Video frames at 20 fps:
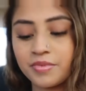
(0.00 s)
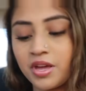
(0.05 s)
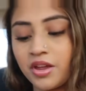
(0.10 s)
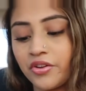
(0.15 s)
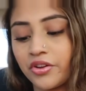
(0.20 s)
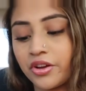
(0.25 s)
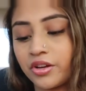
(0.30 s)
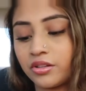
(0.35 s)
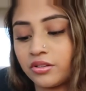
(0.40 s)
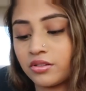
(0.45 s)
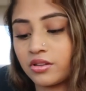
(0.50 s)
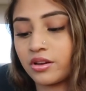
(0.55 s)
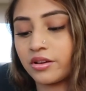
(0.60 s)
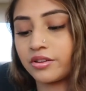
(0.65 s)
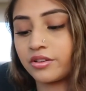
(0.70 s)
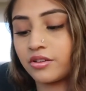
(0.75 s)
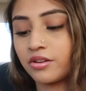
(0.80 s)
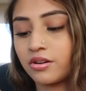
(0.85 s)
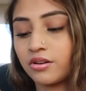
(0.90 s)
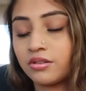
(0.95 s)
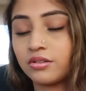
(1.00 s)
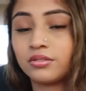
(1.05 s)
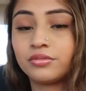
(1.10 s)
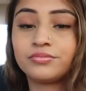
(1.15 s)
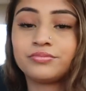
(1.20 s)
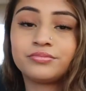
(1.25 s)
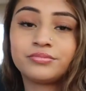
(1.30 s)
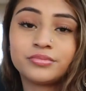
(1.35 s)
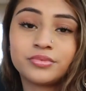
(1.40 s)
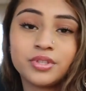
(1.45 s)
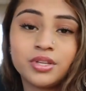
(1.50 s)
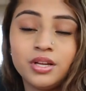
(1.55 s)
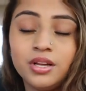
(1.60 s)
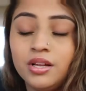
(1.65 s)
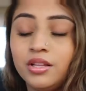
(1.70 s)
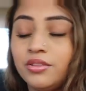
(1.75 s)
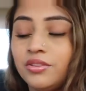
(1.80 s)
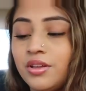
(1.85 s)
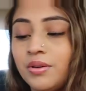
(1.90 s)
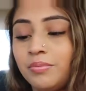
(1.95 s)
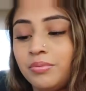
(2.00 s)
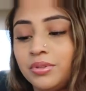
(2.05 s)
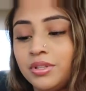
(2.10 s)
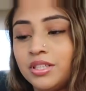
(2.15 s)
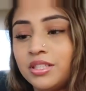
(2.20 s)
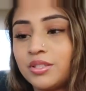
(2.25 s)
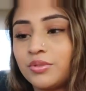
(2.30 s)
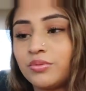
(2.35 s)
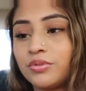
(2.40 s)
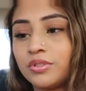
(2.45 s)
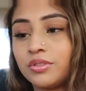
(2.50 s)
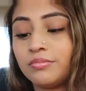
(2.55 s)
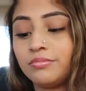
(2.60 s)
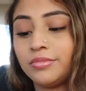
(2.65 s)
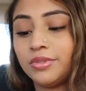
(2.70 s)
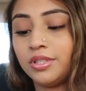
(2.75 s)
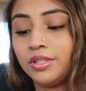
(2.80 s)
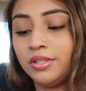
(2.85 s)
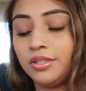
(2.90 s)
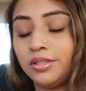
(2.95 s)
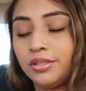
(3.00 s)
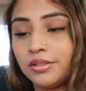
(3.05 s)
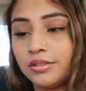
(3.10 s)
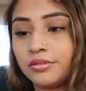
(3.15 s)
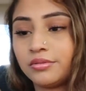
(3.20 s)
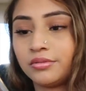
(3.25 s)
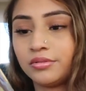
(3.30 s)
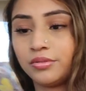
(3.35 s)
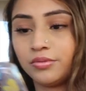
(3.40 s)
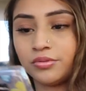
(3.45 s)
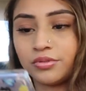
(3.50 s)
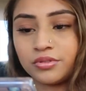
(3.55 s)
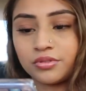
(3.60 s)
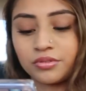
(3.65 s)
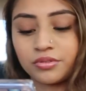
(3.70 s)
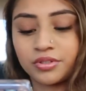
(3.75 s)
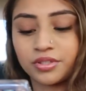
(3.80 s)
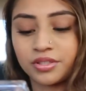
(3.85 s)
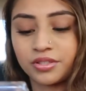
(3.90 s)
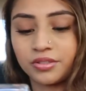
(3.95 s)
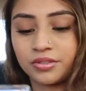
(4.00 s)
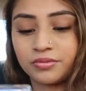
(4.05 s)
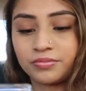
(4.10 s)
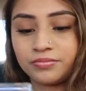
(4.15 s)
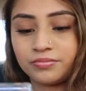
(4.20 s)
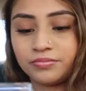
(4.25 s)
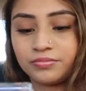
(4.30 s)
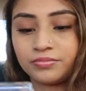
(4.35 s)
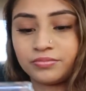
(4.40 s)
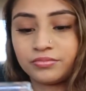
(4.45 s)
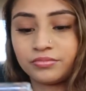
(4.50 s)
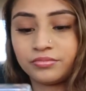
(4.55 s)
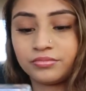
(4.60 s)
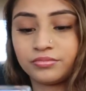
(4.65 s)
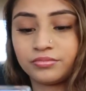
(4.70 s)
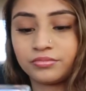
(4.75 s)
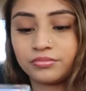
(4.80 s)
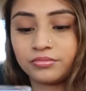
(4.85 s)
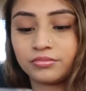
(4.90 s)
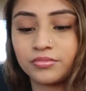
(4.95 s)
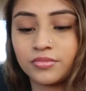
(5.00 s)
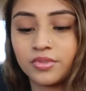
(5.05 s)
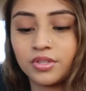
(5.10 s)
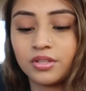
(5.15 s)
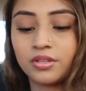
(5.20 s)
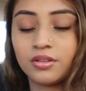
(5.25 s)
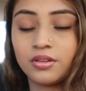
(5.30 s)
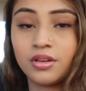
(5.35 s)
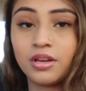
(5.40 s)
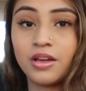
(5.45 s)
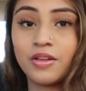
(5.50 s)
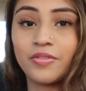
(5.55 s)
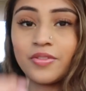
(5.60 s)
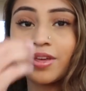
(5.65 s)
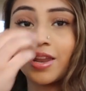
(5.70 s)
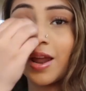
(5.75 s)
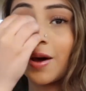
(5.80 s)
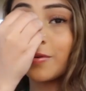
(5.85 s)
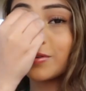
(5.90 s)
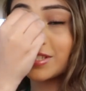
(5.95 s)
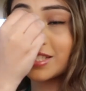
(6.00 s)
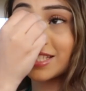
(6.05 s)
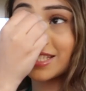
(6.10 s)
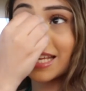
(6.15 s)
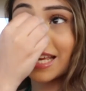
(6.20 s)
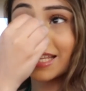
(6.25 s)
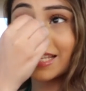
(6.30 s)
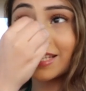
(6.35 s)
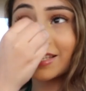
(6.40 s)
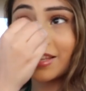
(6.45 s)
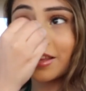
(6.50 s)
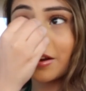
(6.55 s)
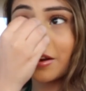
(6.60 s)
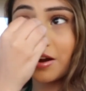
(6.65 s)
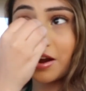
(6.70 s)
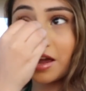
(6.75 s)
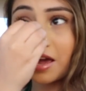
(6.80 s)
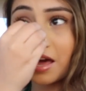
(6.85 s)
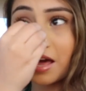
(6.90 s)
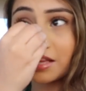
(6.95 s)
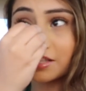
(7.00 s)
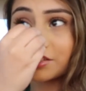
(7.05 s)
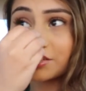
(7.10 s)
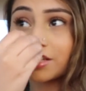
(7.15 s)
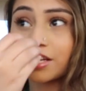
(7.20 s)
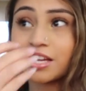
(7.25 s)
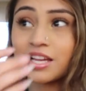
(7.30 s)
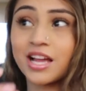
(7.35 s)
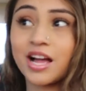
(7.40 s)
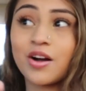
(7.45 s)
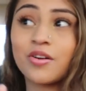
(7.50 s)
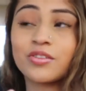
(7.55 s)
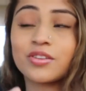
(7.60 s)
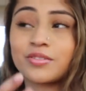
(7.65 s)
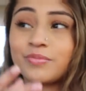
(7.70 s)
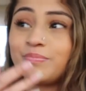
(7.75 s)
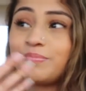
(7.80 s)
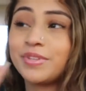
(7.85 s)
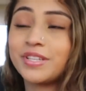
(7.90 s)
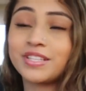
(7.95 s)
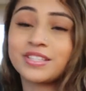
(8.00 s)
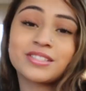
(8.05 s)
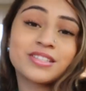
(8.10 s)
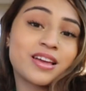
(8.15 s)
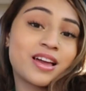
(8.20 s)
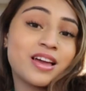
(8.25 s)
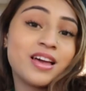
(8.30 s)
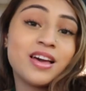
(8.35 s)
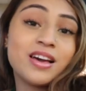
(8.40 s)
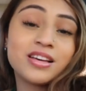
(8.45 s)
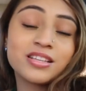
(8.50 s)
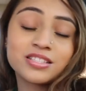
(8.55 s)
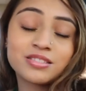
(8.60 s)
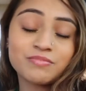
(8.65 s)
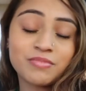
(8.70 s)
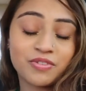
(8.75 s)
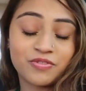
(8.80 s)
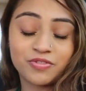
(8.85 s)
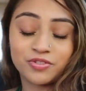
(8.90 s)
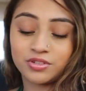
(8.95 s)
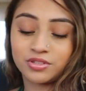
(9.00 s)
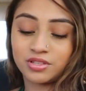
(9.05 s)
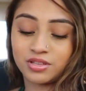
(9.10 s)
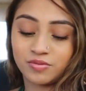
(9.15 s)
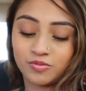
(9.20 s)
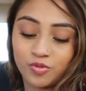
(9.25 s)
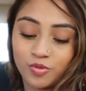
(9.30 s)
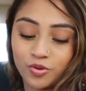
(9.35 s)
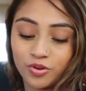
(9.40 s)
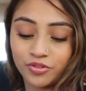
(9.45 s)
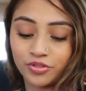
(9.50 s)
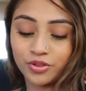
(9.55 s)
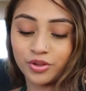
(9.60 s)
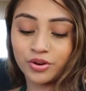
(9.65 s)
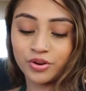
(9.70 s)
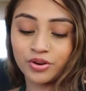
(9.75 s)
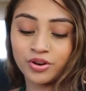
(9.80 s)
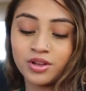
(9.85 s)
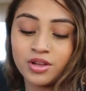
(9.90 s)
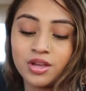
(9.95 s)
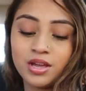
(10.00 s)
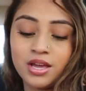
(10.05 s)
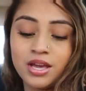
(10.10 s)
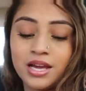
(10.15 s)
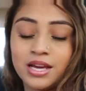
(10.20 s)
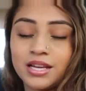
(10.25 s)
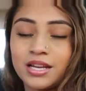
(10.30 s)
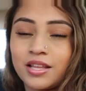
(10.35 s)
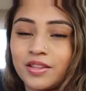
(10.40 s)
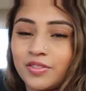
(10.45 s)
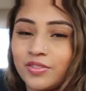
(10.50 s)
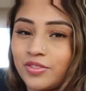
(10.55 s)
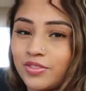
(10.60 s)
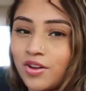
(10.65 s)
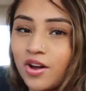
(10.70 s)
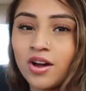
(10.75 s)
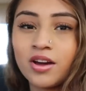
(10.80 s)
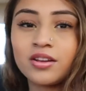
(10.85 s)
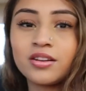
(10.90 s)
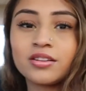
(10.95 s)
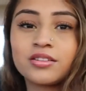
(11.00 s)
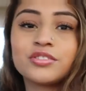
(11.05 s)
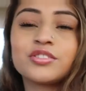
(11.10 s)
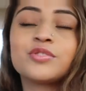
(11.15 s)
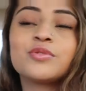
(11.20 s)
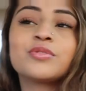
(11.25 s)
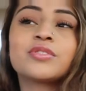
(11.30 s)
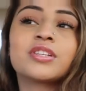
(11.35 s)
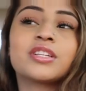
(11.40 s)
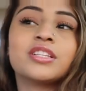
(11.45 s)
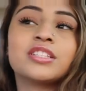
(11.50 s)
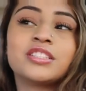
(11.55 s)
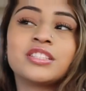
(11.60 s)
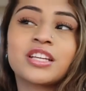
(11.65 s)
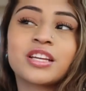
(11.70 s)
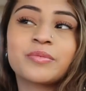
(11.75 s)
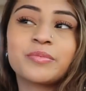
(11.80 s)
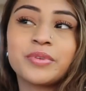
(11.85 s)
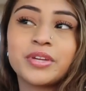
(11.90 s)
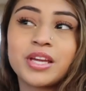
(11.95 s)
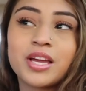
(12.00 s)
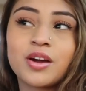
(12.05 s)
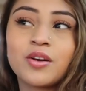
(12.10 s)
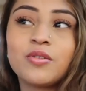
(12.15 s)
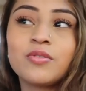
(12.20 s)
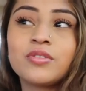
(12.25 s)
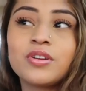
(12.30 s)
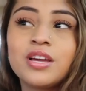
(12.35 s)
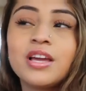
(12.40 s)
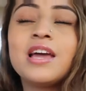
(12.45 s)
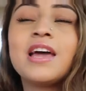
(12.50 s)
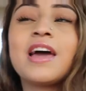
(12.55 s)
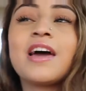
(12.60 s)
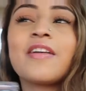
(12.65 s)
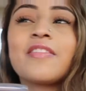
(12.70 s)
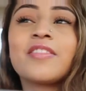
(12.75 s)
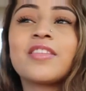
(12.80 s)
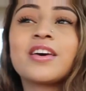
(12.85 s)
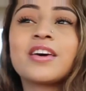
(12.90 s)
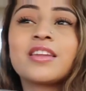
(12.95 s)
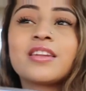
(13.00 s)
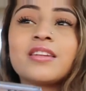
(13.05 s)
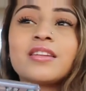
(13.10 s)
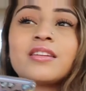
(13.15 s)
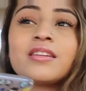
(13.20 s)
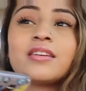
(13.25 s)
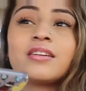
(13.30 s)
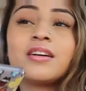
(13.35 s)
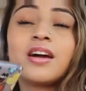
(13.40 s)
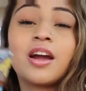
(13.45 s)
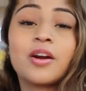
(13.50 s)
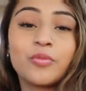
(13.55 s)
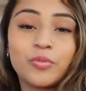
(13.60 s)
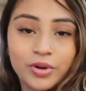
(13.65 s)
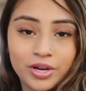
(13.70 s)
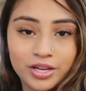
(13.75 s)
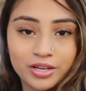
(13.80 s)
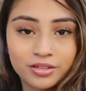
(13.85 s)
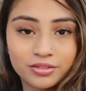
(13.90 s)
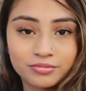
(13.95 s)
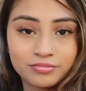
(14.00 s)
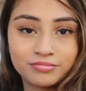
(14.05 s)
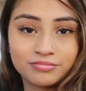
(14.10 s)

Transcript: I'm not even gonna lie to y'all. That place was mid. It was okay. And then I was standing there at checkout because this is my first time going there. And I thought she was going to check me out. And then I read.